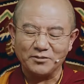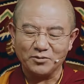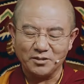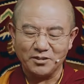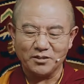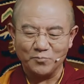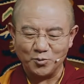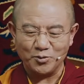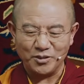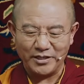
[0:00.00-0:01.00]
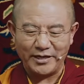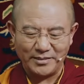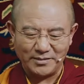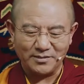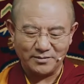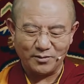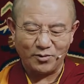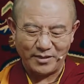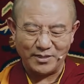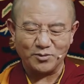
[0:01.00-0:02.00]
that you can see